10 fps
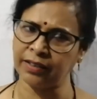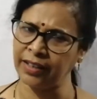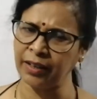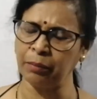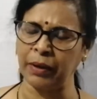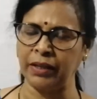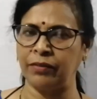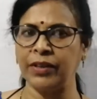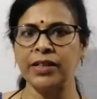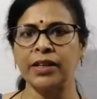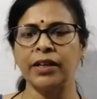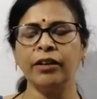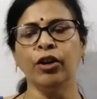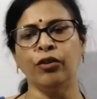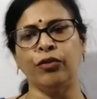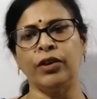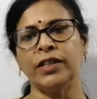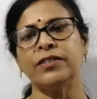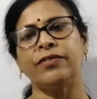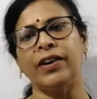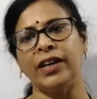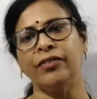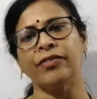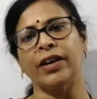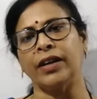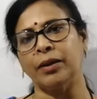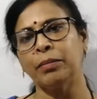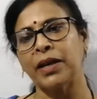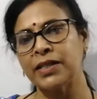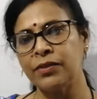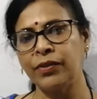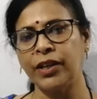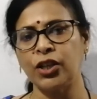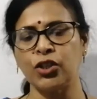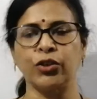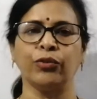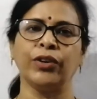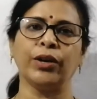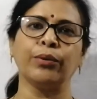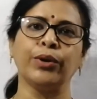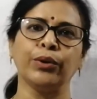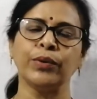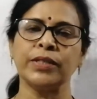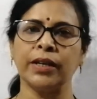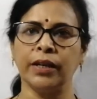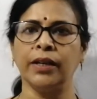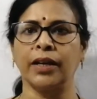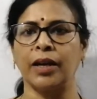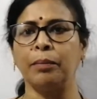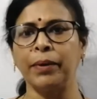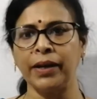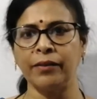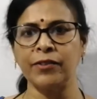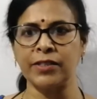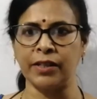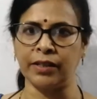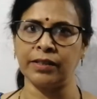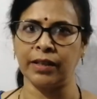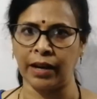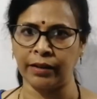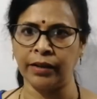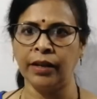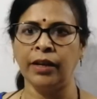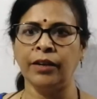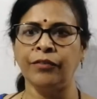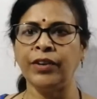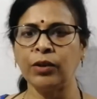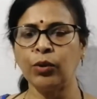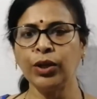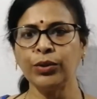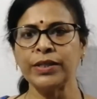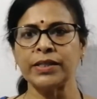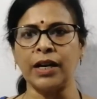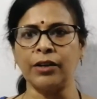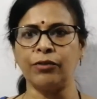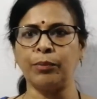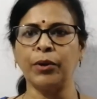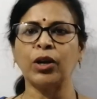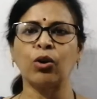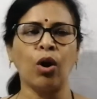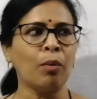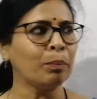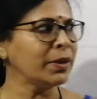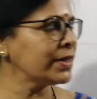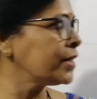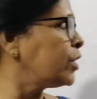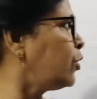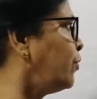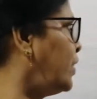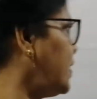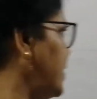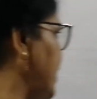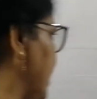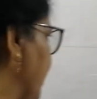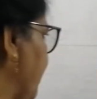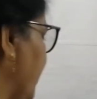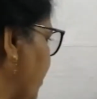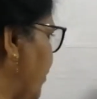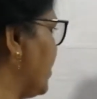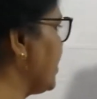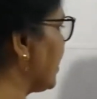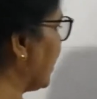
taken by the Whittaker for his 5 kingdom classification. So we are going to study the comparative study in that. We are going to start from the complexity of the cell. The first